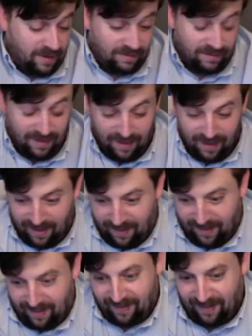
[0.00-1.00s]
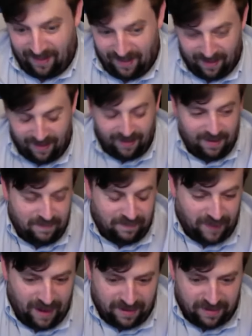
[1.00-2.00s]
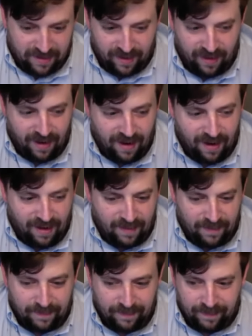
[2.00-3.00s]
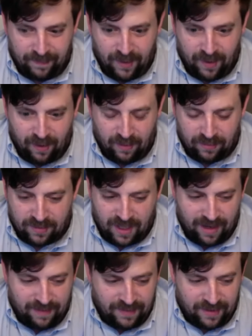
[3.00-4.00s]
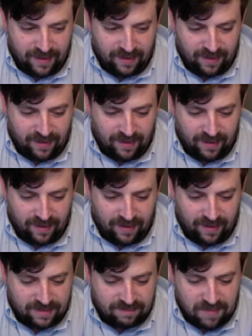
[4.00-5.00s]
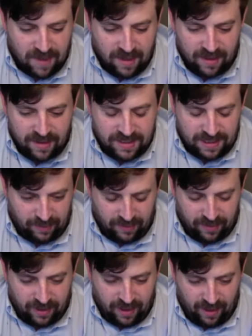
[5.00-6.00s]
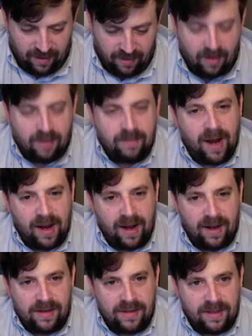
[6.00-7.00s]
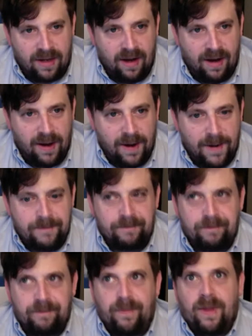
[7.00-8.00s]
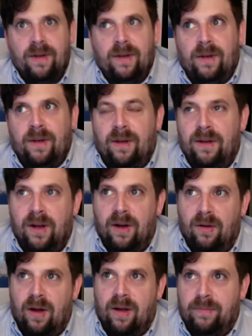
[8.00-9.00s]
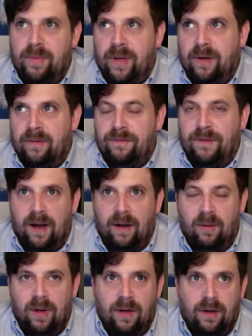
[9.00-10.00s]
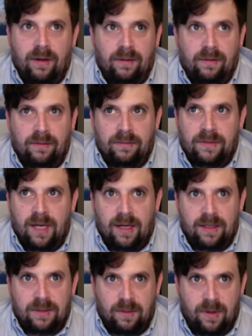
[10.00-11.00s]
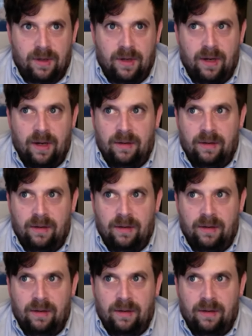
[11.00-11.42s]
I'm flattered. You know, it's kind of a similar thing on my end. You know, I've been following Todd's work and